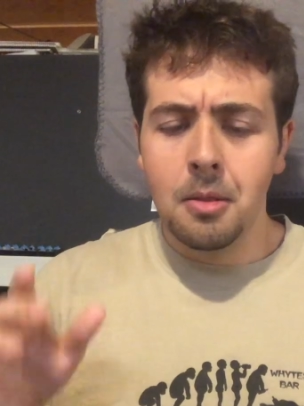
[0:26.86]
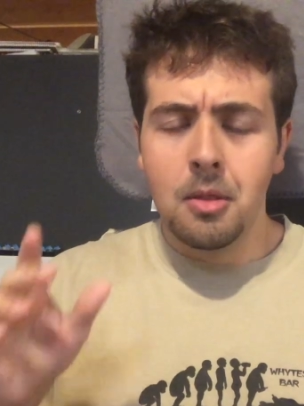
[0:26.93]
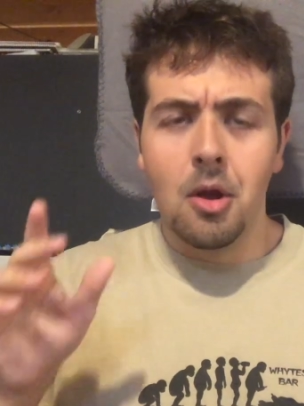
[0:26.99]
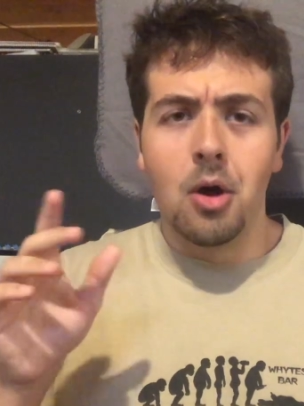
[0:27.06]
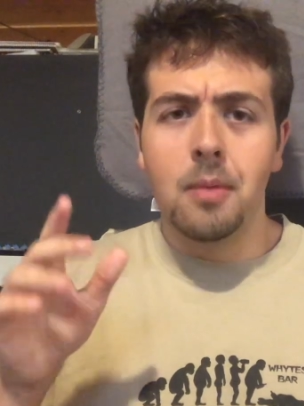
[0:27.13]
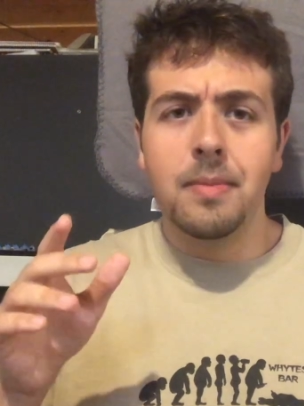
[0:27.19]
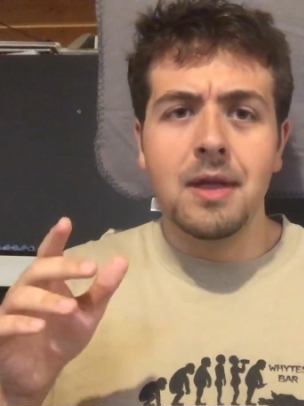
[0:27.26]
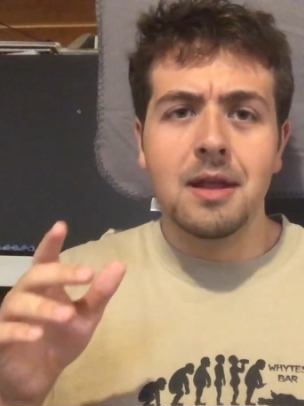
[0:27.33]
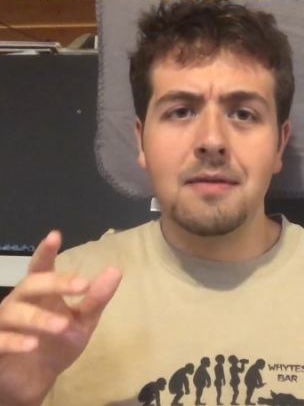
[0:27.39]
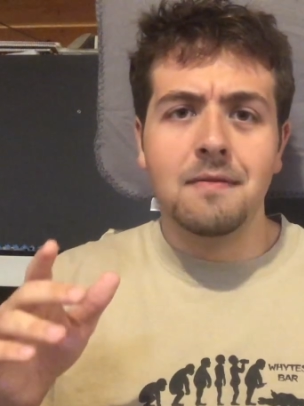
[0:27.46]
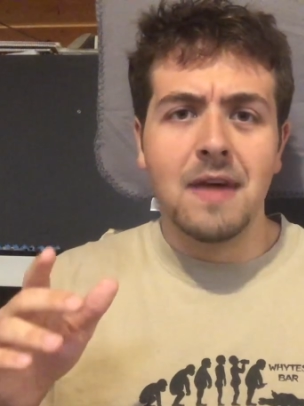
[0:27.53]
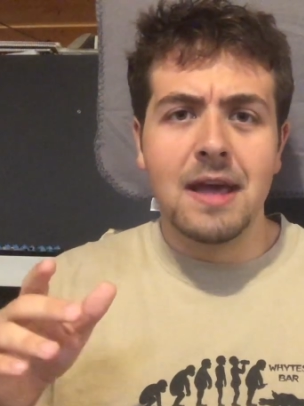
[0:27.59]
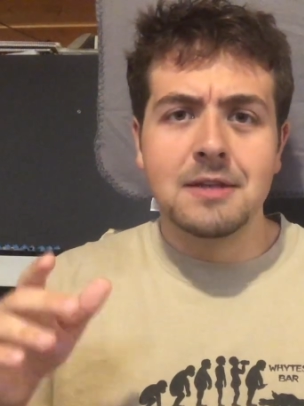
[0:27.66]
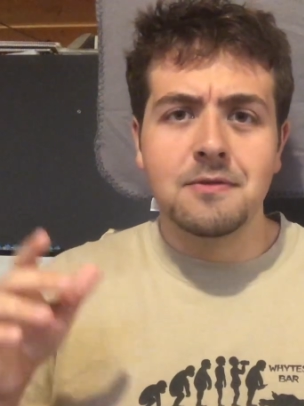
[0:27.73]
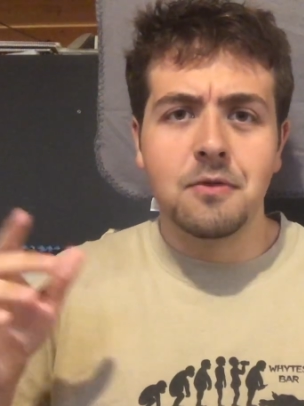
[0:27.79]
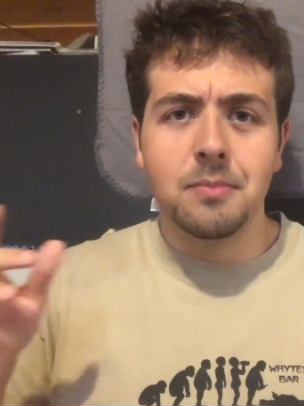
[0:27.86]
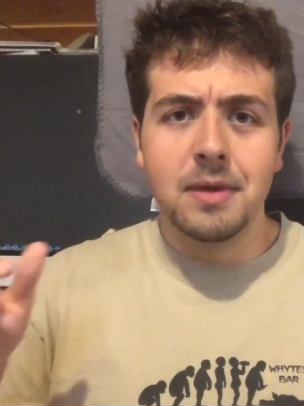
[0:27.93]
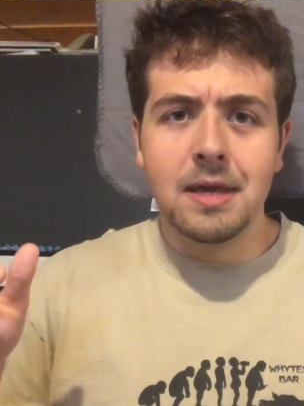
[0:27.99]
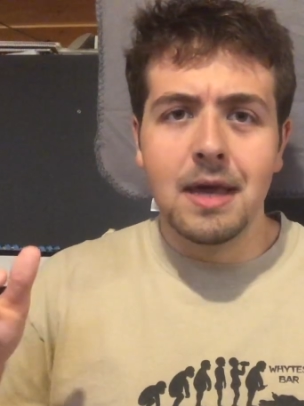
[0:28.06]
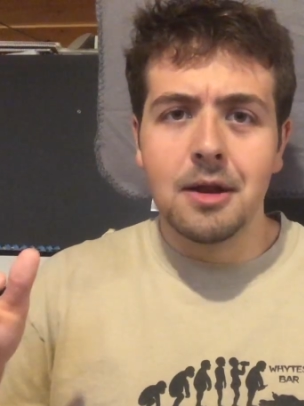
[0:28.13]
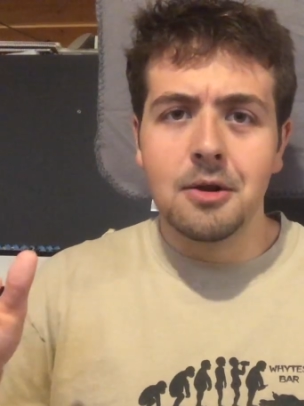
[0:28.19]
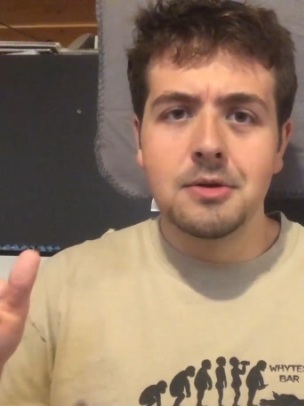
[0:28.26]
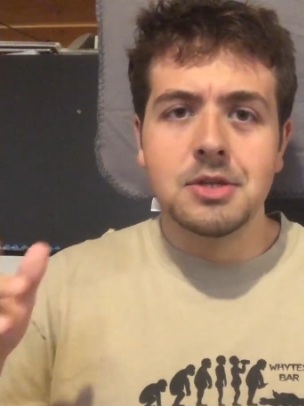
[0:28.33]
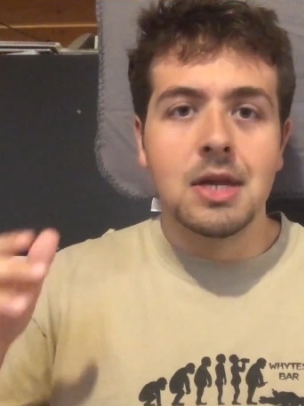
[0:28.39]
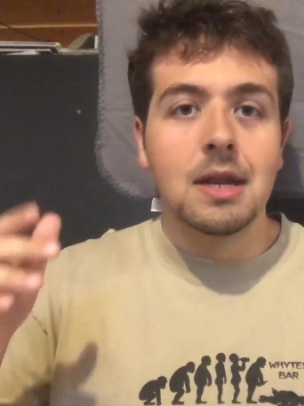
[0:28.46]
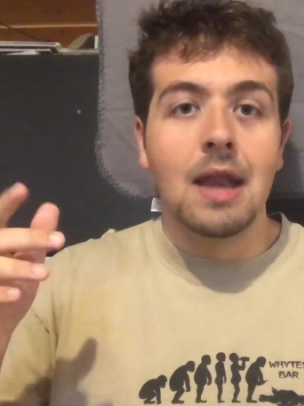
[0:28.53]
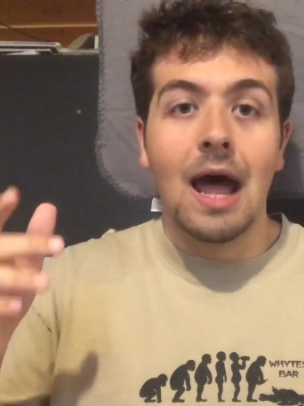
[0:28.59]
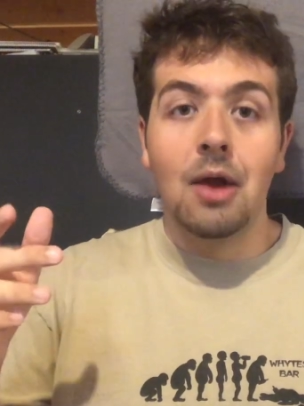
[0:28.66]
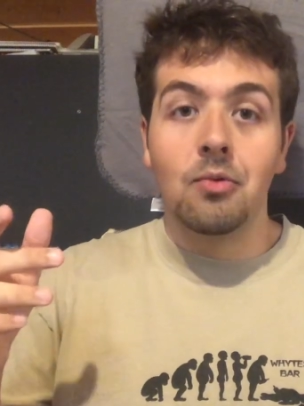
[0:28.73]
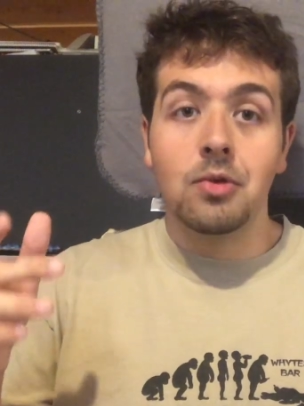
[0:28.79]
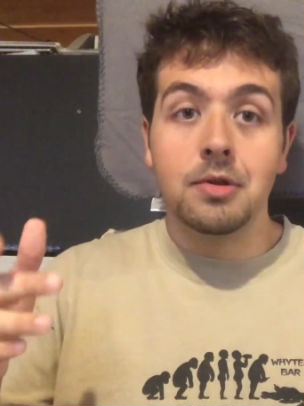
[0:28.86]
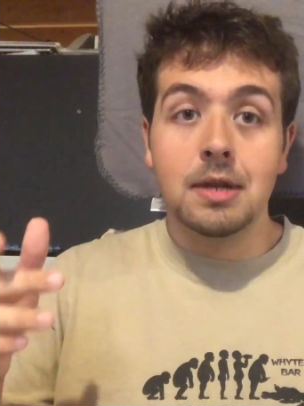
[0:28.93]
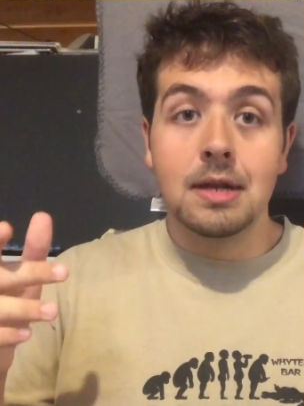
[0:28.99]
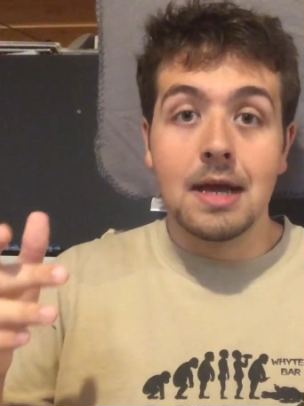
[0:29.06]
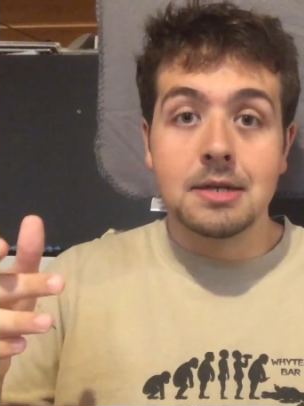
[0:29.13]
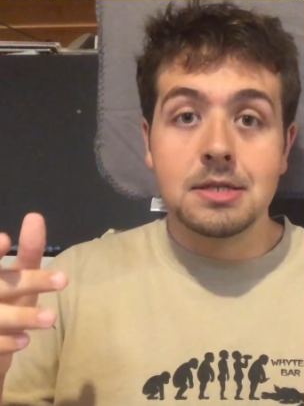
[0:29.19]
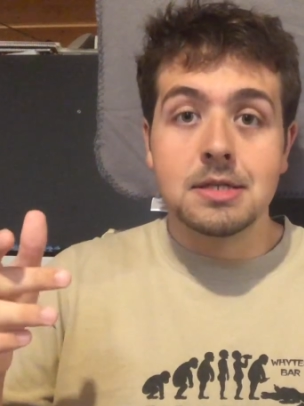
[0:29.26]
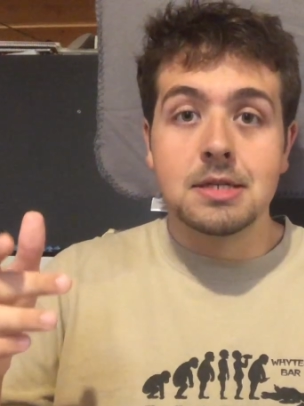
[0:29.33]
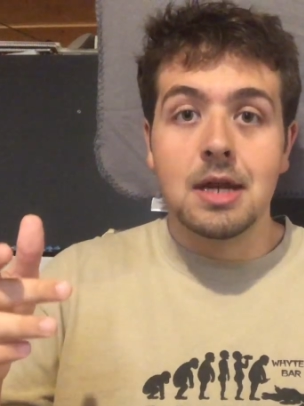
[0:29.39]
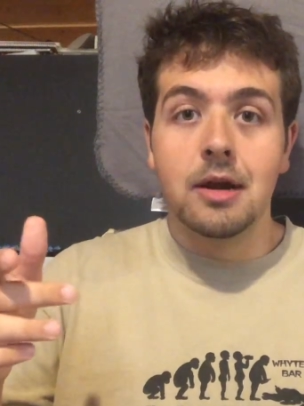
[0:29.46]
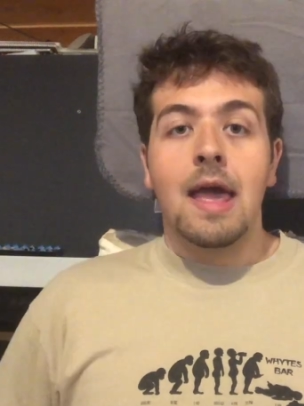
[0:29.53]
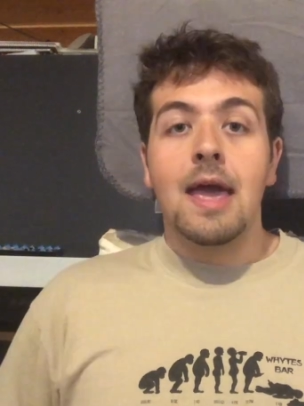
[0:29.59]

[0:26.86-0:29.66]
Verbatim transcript: are a bit advanced for beginners and not really necessary.